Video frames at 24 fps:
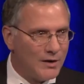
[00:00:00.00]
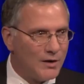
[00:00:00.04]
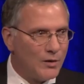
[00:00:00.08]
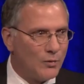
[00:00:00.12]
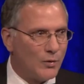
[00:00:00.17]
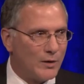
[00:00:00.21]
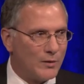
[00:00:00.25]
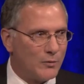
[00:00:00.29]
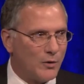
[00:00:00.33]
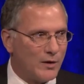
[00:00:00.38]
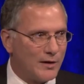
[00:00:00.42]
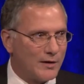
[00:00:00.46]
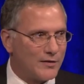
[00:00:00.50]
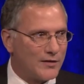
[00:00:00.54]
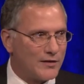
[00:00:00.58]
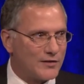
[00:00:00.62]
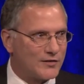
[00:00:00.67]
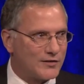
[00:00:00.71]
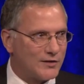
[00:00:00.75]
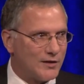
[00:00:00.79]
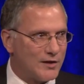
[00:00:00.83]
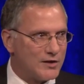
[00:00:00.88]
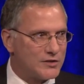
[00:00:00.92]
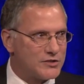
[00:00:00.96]
when one of the
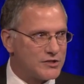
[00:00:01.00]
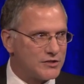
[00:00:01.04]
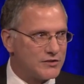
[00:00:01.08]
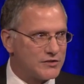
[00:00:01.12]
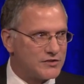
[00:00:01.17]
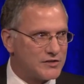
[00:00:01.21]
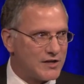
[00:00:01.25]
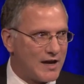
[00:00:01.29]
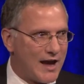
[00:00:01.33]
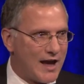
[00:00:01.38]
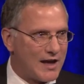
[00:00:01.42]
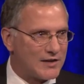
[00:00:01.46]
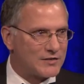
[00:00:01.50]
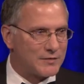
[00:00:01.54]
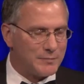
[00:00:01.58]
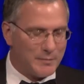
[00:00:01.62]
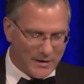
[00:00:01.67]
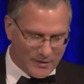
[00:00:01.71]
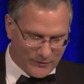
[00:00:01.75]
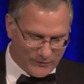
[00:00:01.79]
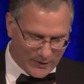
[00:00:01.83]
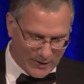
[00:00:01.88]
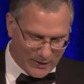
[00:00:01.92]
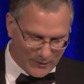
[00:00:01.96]
sergeants asked
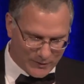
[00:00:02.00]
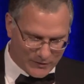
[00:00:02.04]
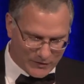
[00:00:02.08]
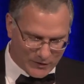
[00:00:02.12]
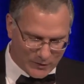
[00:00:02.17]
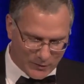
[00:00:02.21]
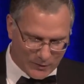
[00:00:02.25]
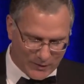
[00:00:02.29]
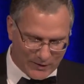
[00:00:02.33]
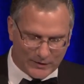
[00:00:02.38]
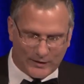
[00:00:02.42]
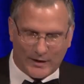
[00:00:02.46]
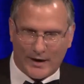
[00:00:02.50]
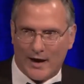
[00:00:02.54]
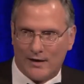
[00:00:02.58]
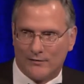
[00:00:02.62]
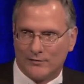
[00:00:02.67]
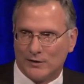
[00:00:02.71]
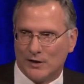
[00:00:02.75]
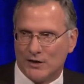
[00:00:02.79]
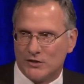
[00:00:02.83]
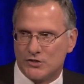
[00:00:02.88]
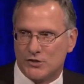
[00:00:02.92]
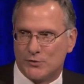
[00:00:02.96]
me if I was going to have
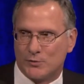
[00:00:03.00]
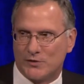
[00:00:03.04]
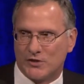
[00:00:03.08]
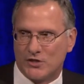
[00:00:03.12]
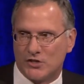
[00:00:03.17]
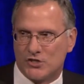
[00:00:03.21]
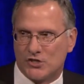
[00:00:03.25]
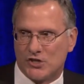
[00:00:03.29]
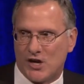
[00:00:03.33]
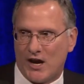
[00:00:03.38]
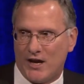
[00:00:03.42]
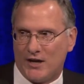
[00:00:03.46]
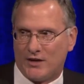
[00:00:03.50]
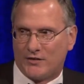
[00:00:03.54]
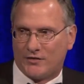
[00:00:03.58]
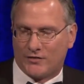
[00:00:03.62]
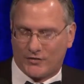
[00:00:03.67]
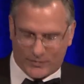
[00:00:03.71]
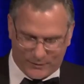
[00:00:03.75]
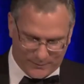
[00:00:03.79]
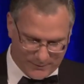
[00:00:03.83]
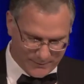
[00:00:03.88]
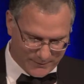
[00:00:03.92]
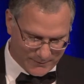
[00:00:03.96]
lunch with the
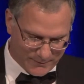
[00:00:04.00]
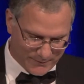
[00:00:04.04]
sheikhs.